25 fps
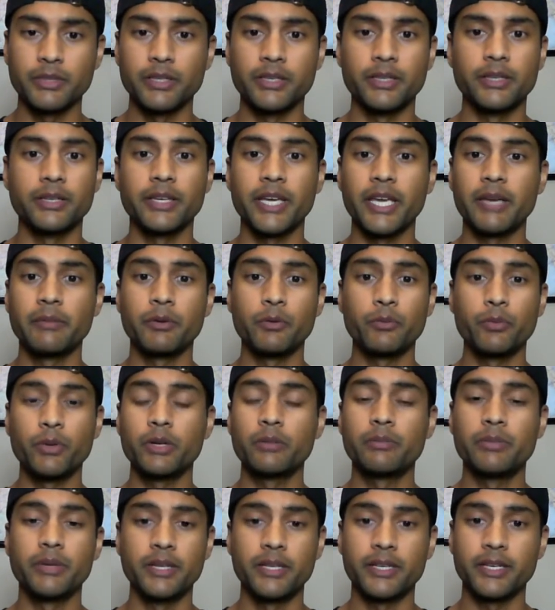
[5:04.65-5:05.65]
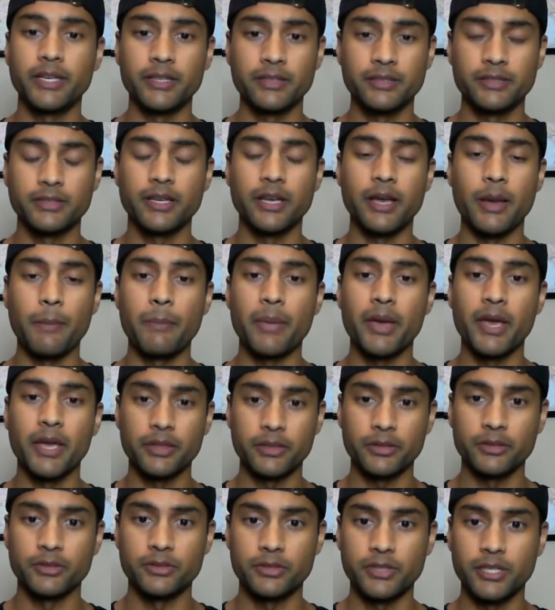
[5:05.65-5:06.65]
in a game, it would have been against a
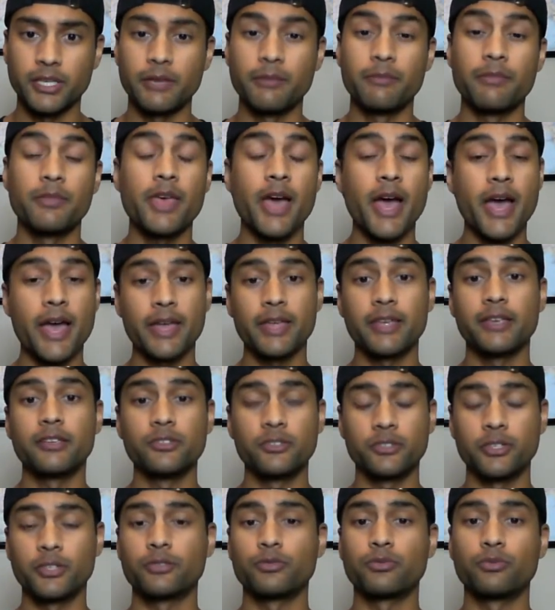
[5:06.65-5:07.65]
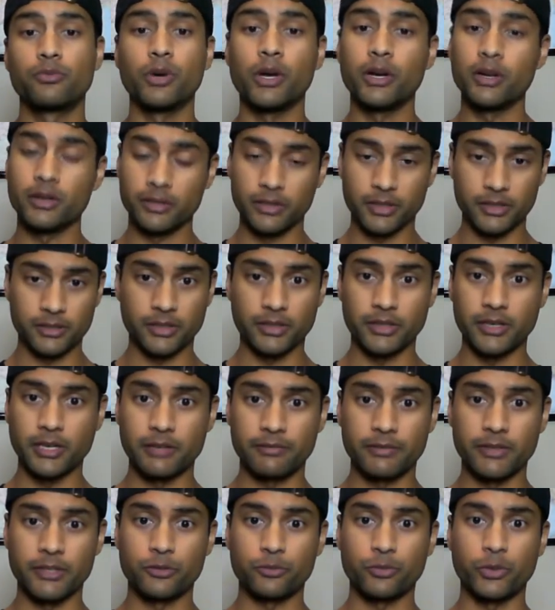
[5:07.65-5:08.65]
Panthers team that is just rudderless on
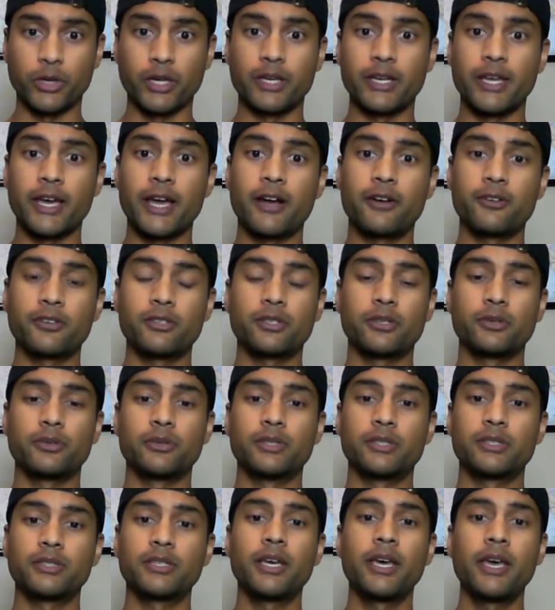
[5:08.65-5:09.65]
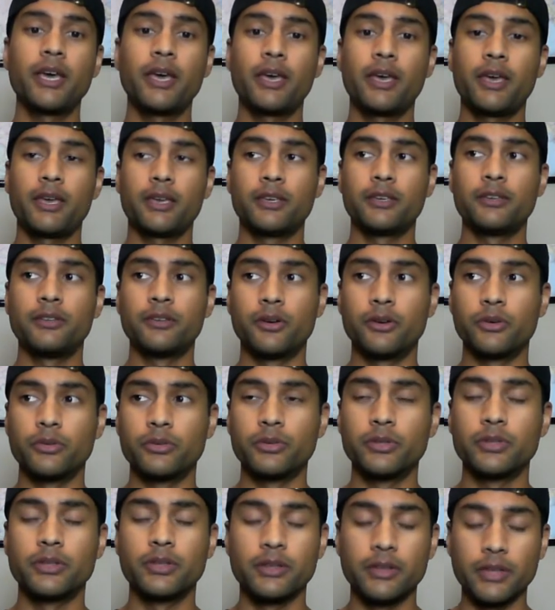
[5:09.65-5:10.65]
offense right now. So it's,
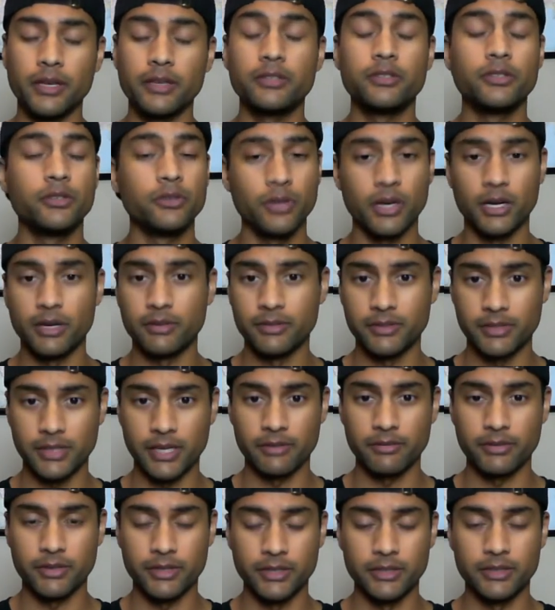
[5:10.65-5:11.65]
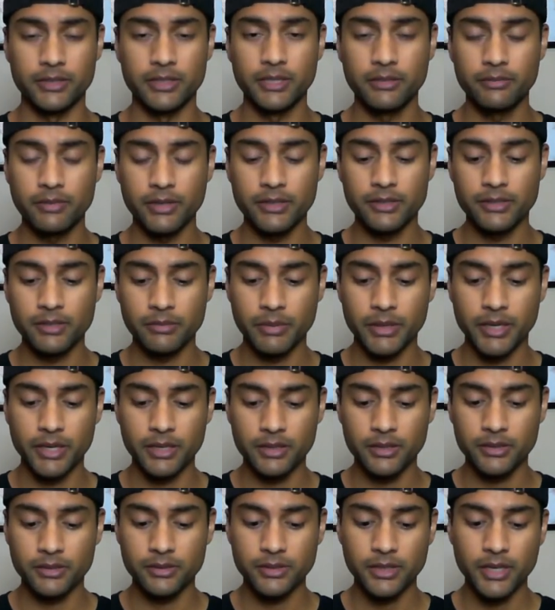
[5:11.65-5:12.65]
they do obviously have a good defense, the
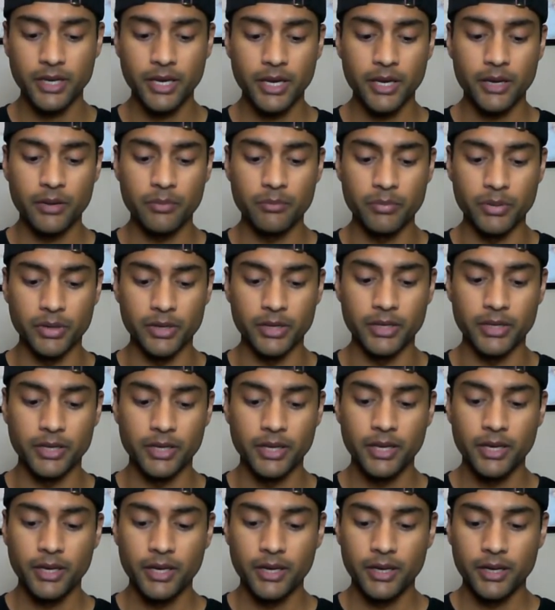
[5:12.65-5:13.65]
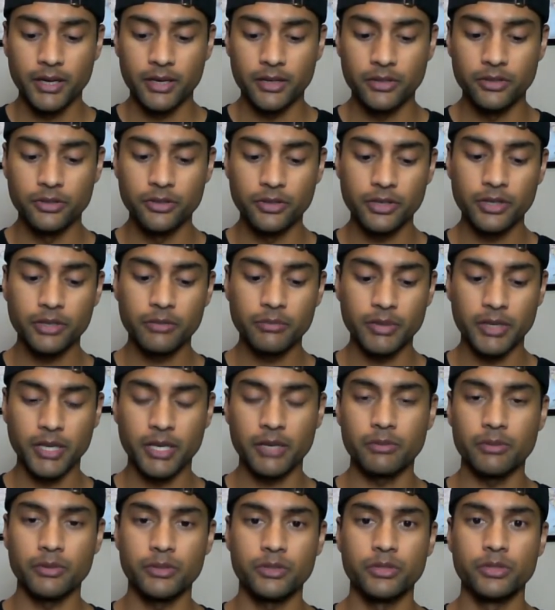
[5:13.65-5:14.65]
Panthers, but you're going to be
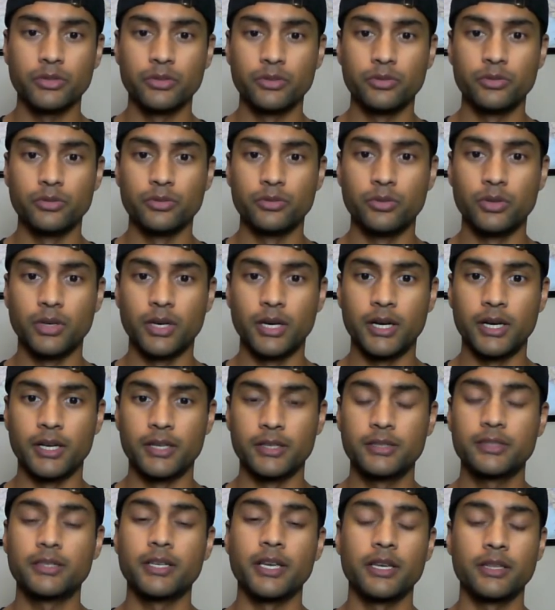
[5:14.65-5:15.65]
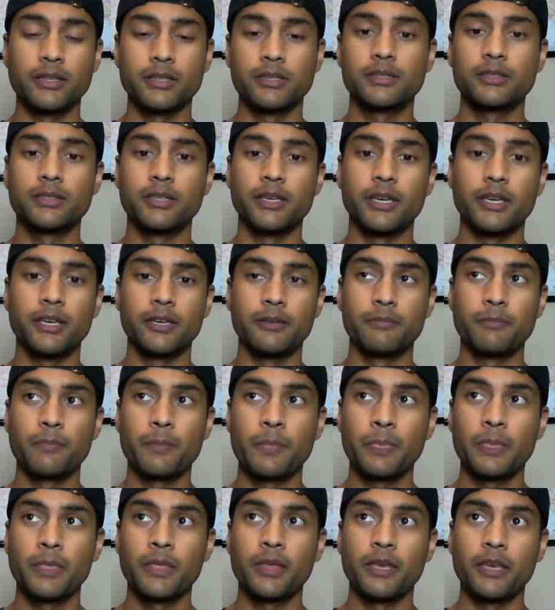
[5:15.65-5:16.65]
able to stay in this game
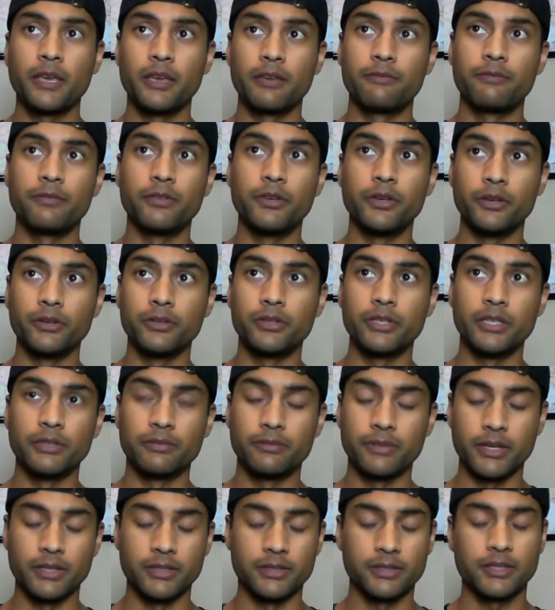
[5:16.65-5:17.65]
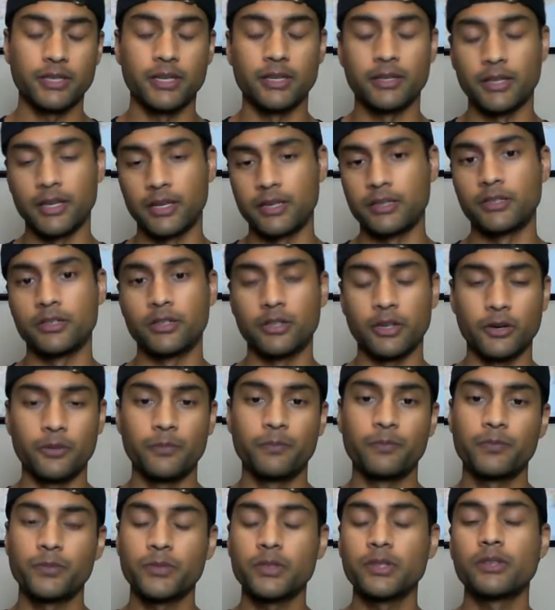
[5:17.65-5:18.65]
if your defense can then,
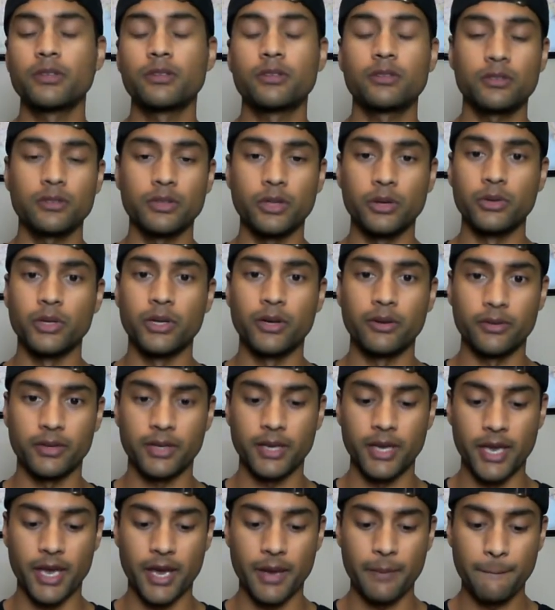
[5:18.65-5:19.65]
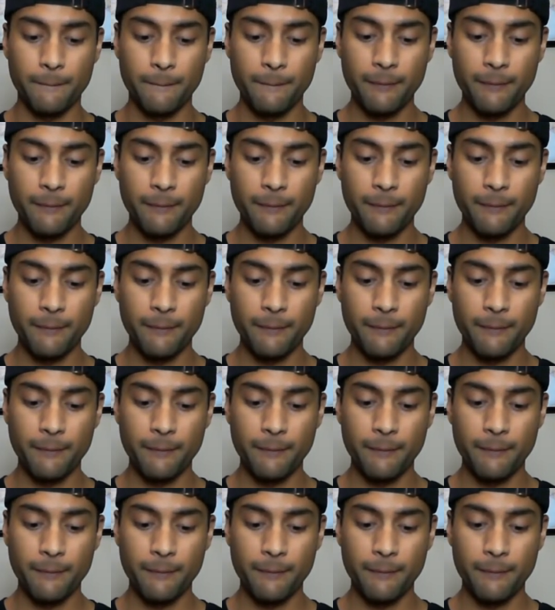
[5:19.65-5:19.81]
slow down Cam.